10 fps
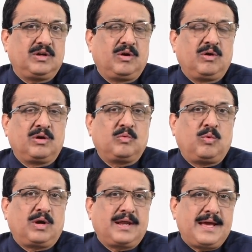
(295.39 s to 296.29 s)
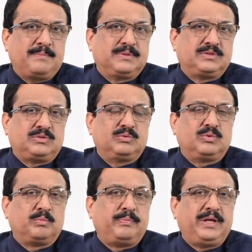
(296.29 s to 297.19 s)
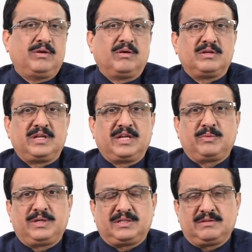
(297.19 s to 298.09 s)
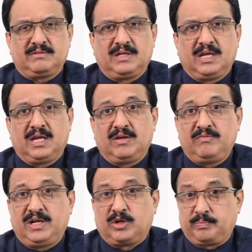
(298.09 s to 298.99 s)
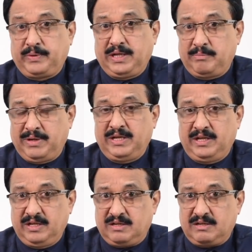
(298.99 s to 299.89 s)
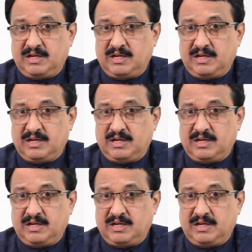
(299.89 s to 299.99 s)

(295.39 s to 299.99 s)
or what happens to rupee dollar equation. Will rupee remain here